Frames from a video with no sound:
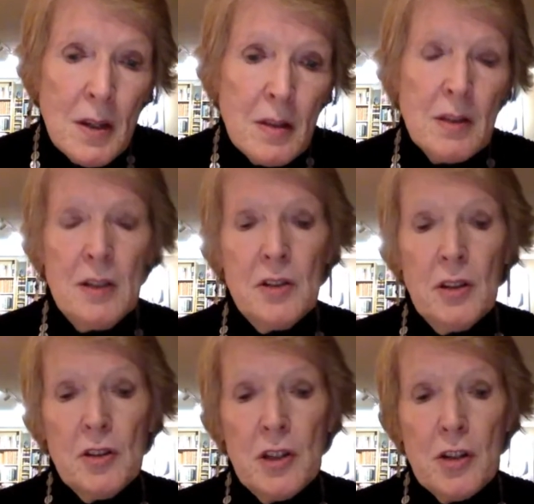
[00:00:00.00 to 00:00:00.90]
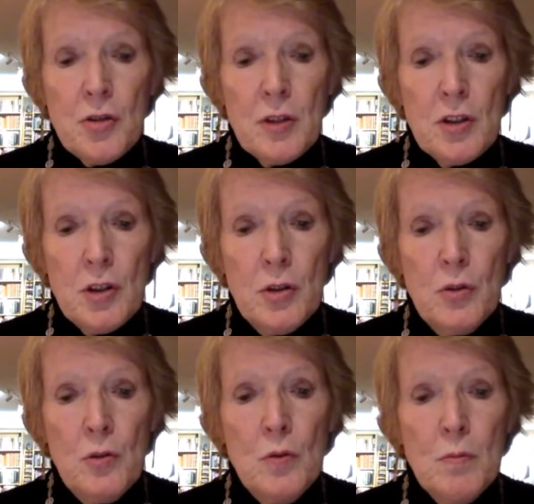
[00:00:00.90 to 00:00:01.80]
In the 19th century,
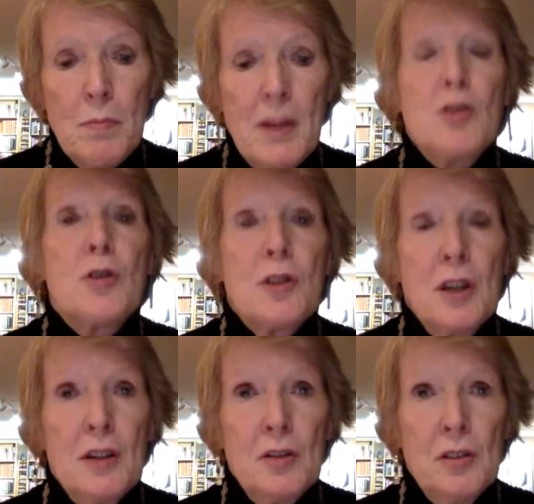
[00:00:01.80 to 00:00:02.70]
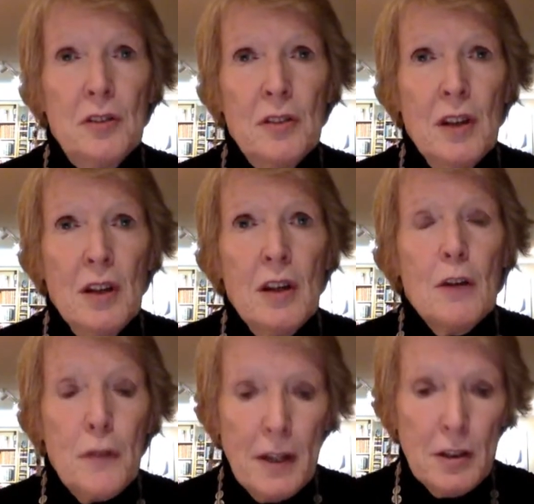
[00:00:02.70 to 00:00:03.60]
two major changes
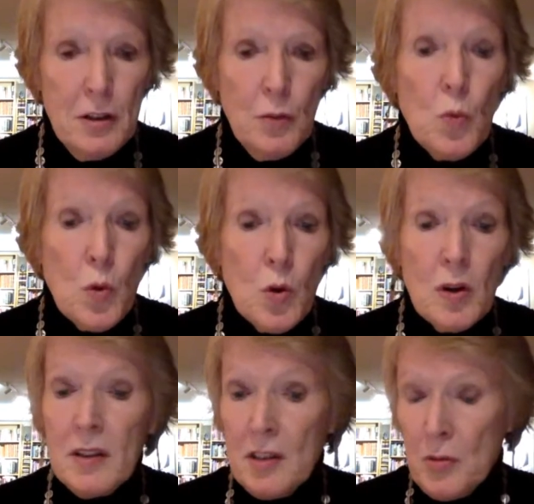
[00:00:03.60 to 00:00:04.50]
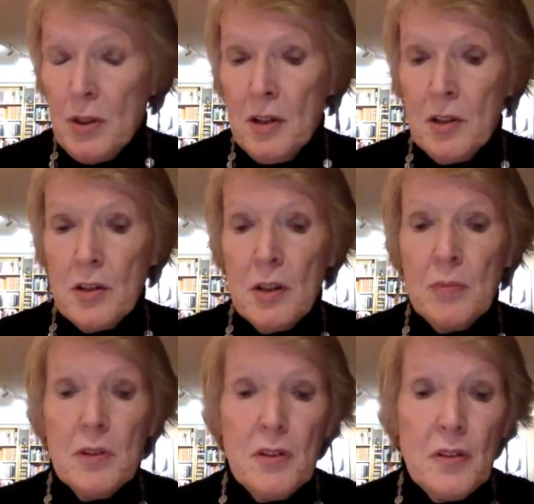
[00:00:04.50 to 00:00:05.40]
affected war and its
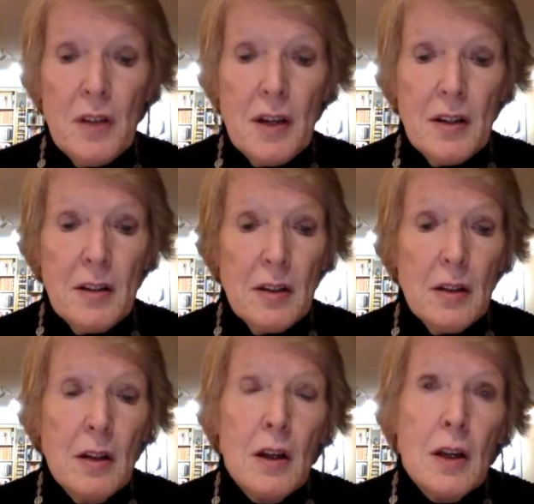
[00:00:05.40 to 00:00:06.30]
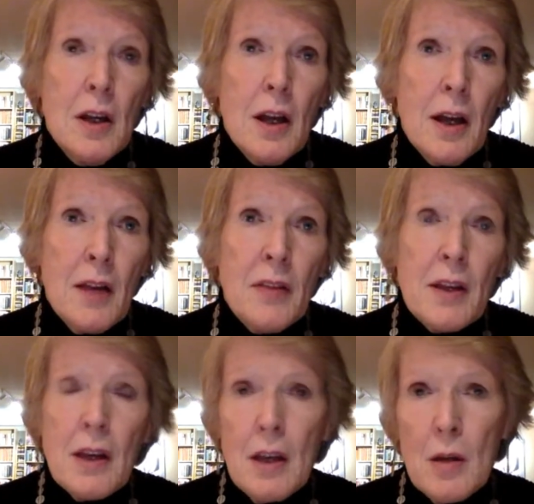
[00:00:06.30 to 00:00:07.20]
relationship to society. And
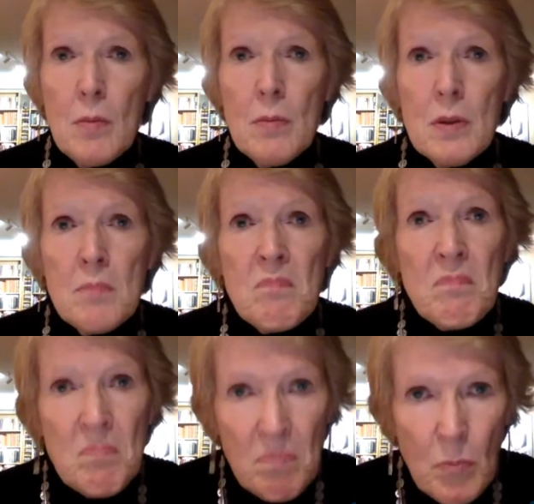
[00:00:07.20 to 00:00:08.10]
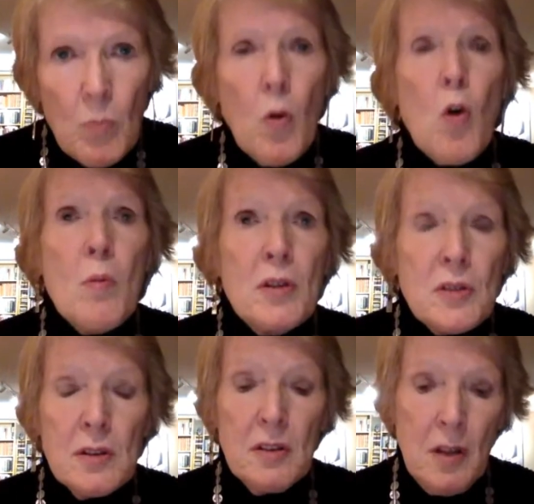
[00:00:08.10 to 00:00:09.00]
they came
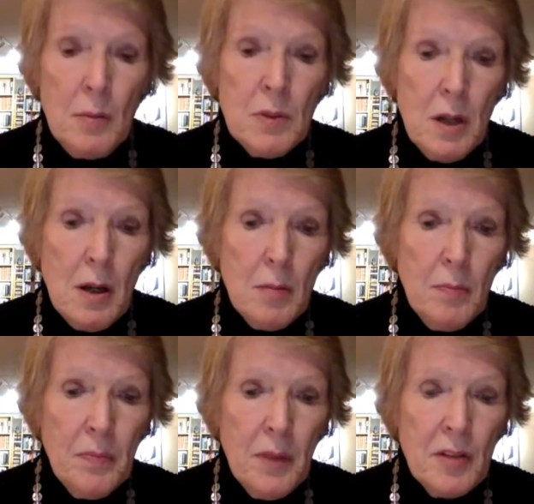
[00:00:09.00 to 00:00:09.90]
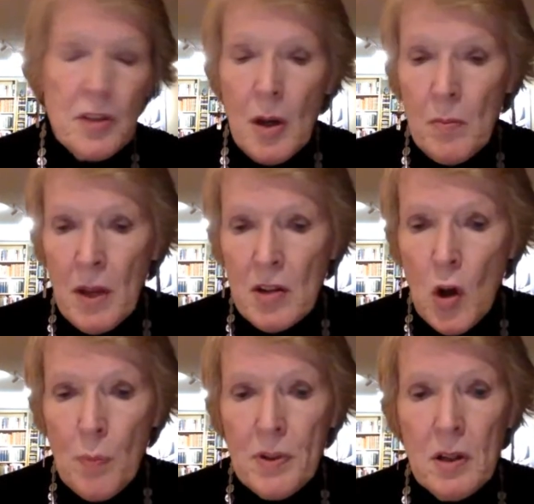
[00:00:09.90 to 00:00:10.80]
almost at the same time. And so, in
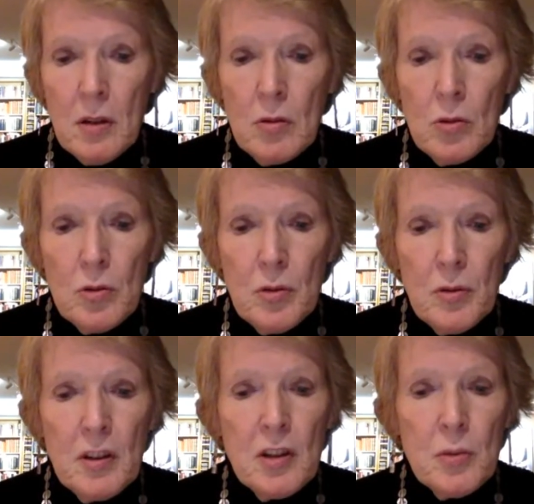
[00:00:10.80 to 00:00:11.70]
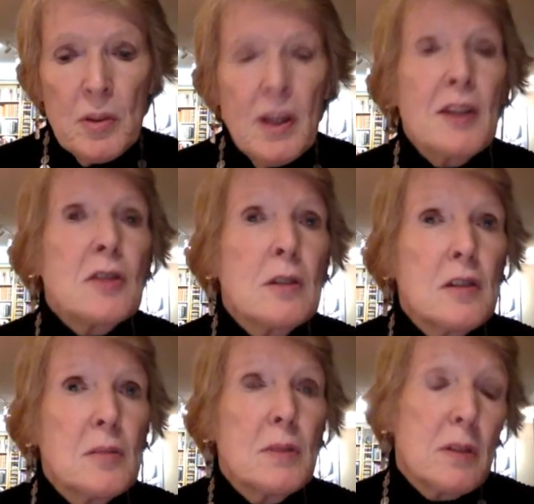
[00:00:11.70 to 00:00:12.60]
no particular order, these were
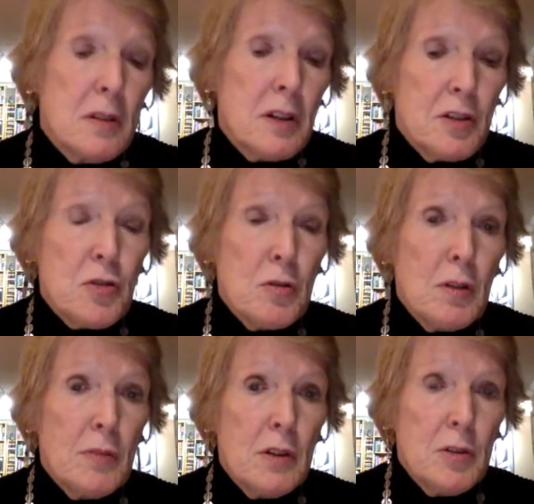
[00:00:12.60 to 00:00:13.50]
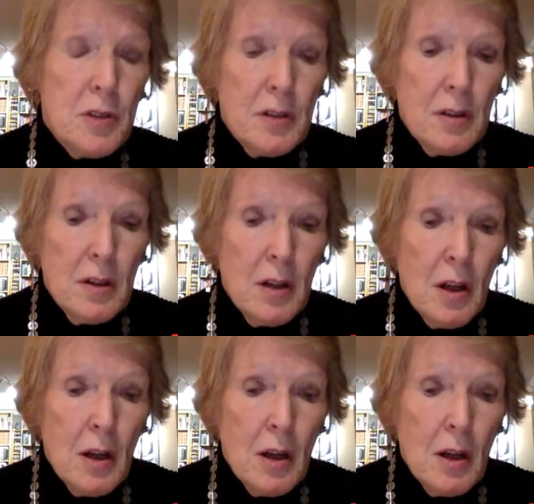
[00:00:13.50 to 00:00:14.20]
nationalism and the Industrial Revolution.